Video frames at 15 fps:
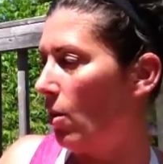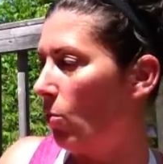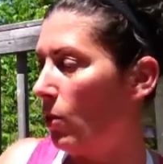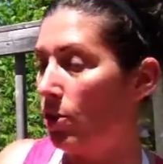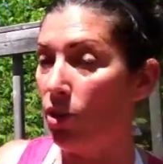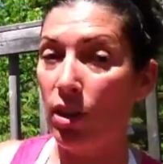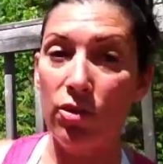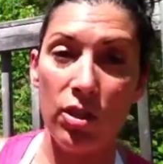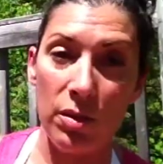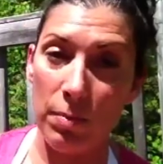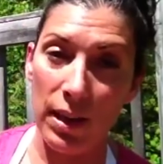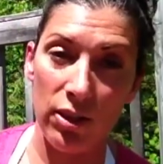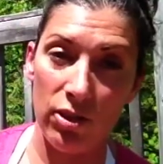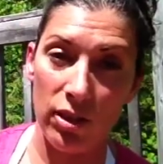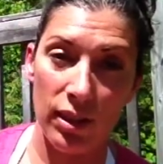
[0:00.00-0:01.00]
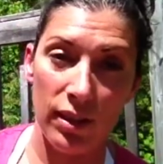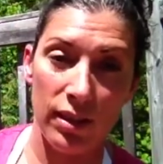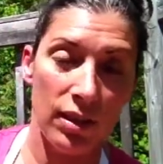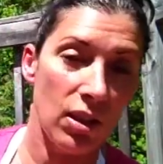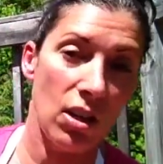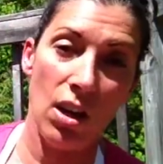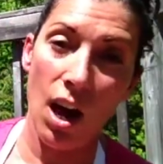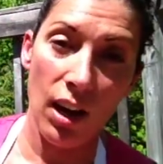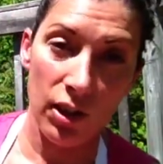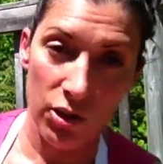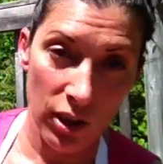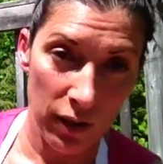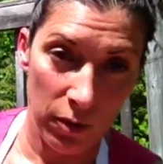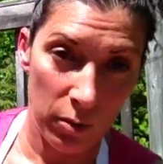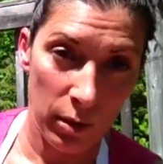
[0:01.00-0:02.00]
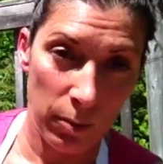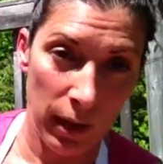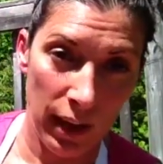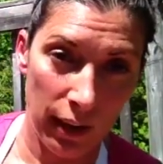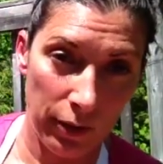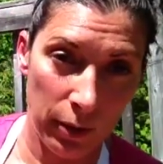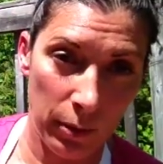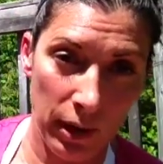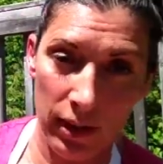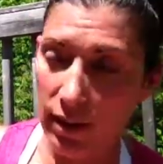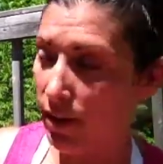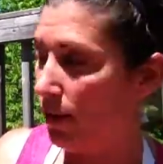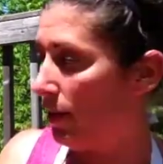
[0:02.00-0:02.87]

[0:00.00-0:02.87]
which I'll just mention is not achievable by everyone,